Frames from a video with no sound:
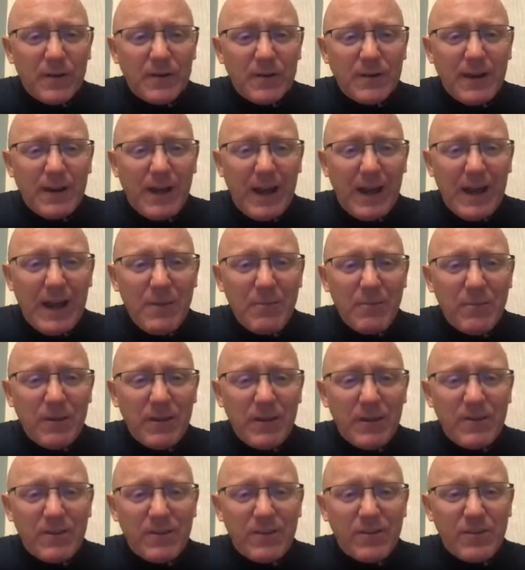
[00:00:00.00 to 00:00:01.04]
times
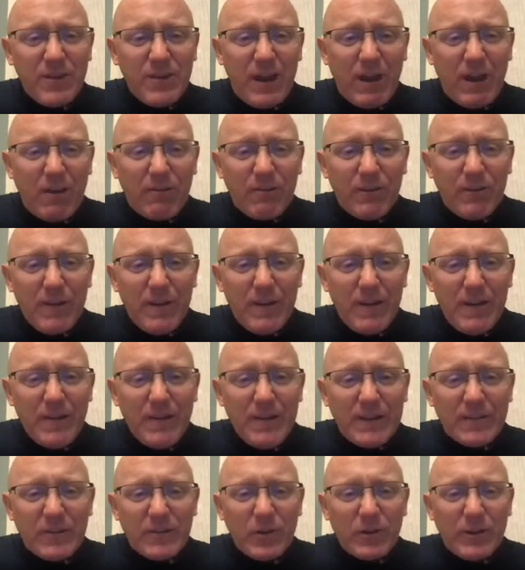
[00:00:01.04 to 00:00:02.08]
itself
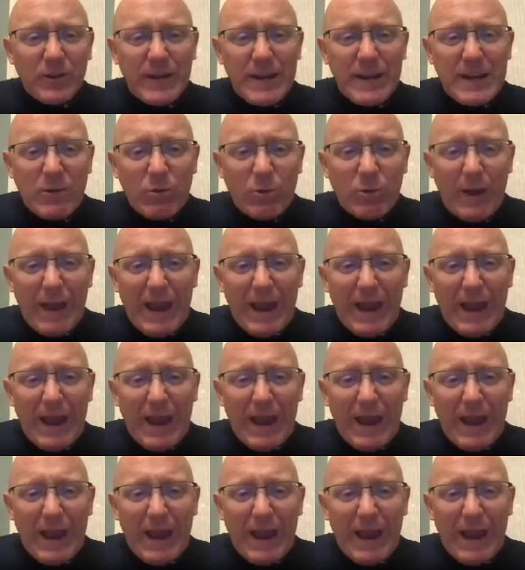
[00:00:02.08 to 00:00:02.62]
that's going to equal